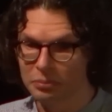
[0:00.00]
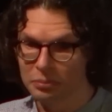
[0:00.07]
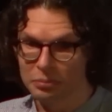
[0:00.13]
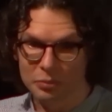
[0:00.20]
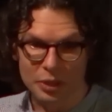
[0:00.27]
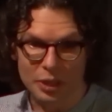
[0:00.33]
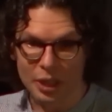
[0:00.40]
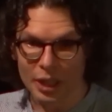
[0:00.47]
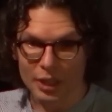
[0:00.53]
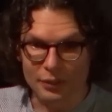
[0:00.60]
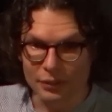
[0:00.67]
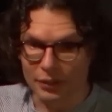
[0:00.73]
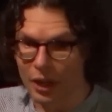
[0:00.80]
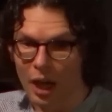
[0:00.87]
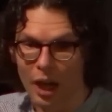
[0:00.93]
were kind of
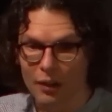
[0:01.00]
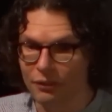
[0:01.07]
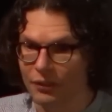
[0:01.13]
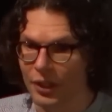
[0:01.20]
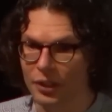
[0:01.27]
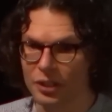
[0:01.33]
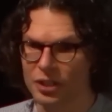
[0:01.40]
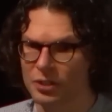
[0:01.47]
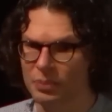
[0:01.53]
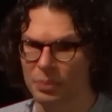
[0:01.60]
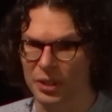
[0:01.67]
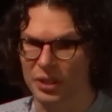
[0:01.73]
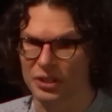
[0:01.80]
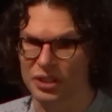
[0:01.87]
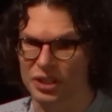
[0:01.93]
heartfelt,
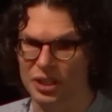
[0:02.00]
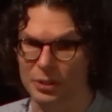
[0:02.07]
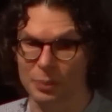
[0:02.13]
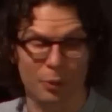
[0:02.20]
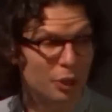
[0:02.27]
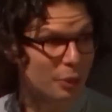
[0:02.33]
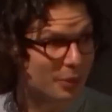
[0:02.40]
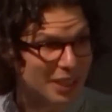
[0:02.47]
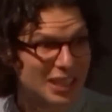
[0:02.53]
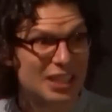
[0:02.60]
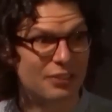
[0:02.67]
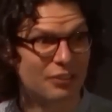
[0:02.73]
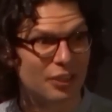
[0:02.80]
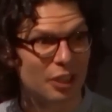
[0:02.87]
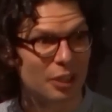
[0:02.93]
but just to put them in this
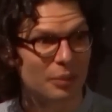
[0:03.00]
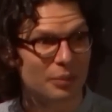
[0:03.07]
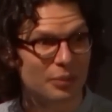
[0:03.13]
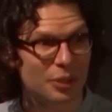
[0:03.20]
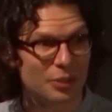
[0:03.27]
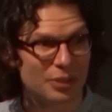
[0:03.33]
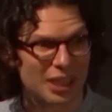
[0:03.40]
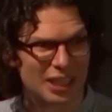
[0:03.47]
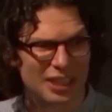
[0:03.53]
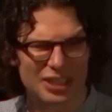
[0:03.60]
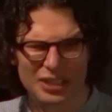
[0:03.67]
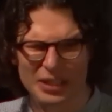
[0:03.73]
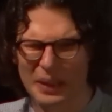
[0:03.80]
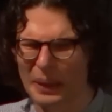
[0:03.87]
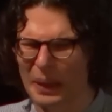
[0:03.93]
film, you were suddenly just
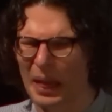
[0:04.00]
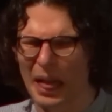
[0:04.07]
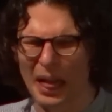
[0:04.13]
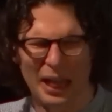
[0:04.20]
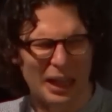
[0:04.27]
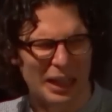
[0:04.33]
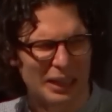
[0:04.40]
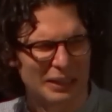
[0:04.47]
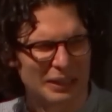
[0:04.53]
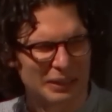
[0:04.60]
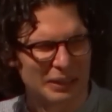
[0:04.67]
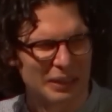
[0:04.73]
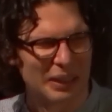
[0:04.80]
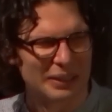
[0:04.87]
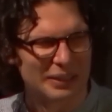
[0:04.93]
going, ugh, I
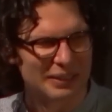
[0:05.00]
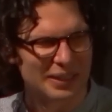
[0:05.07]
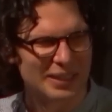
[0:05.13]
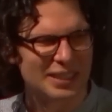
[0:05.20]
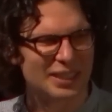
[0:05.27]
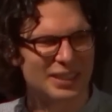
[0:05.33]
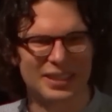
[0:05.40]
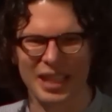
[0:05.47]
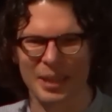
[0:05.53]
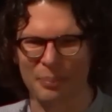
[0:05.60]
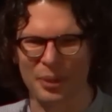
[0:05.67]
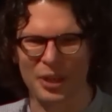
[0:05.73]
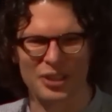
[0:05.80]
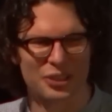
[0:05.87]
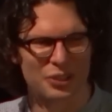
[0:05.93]
can't listen to that
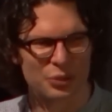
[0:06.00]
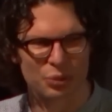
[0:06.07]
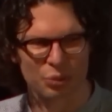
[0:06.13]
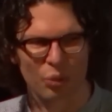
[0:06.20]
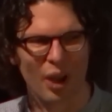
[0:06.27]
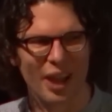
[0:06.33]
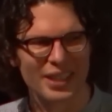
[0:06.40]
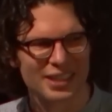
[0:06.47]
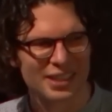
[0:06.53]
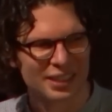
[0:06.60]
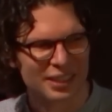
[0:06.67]
person who's right.